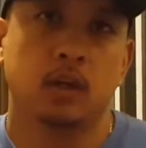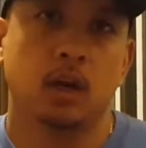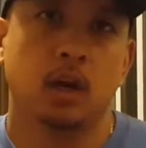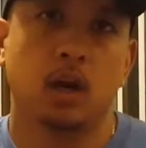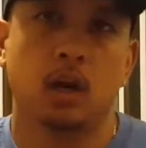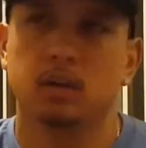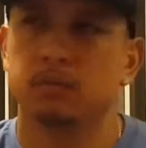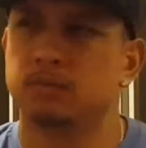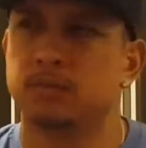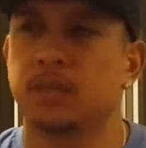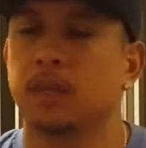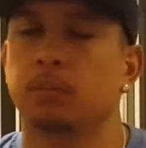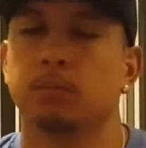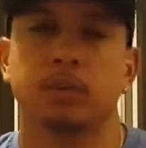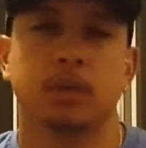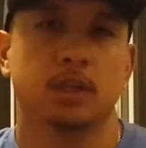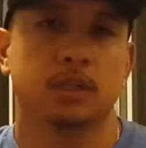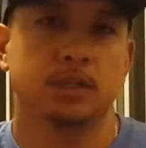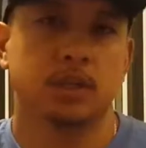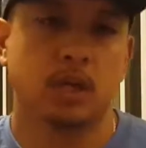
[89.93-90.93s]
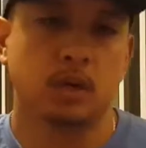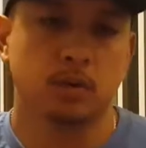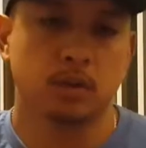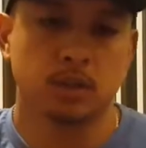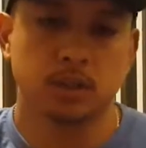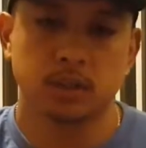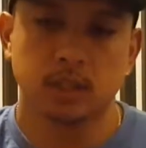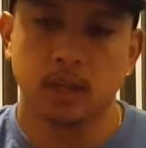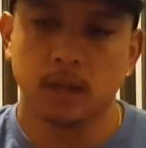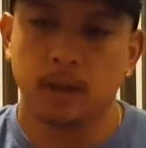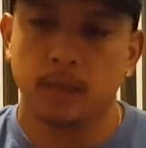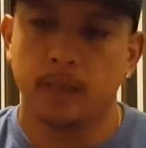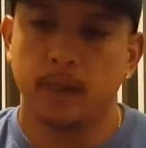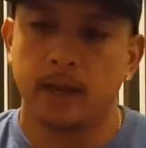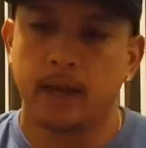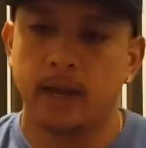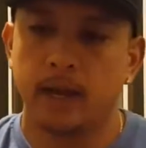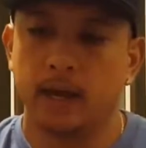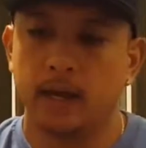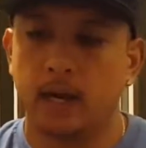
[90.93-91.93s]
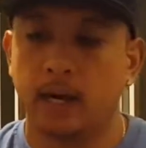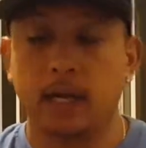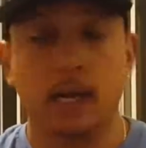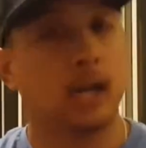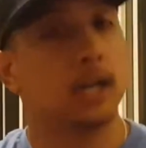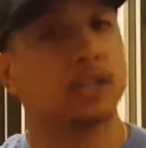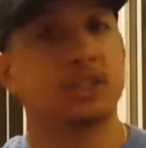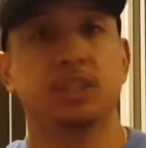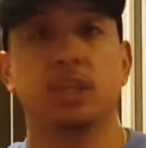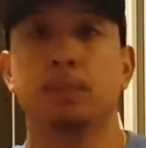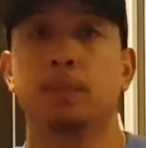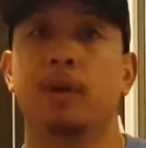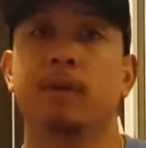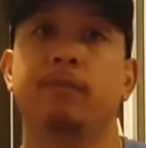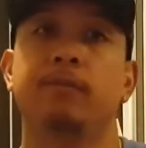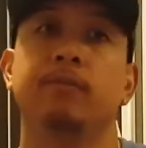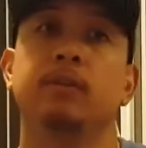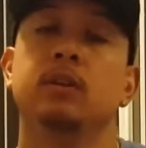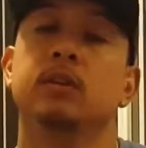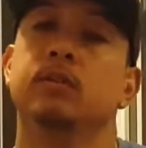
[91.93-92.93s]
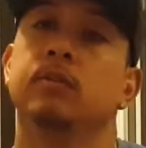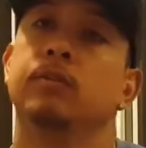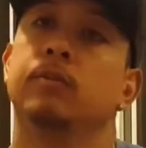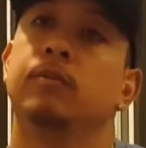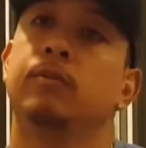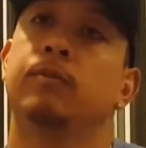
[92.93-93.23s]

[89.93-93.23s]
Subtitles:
10 plus hours, and I gotta say my feet